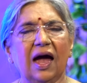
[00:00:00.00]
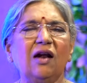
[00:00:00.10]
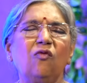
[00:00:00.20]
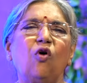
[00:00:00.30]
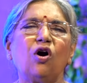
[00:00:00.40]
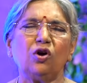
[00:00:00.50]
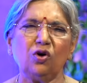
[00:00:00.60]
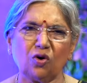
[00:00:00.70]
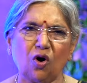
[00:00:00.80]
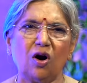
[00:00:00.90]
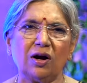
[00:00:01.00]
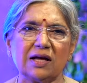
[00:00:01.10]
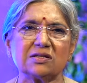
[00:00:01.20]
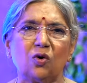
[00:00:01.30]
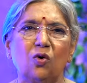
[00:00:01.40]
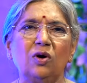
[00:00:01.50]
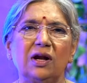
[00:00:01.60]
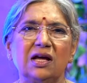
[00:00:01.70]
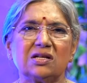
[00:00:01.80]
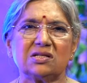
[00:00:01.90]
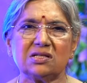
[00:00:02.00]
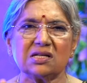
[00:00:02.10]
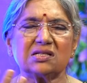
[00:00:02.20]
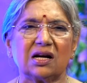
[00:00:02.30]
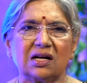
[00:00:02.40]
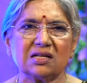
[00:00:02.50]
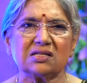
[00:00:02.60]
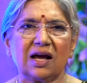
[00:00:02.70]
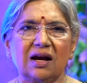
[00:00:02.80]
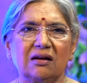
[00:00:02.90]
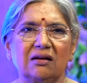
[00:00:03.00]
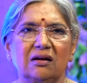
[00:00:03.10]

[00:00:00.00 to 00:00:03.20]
And what do you call as old age? Just understand.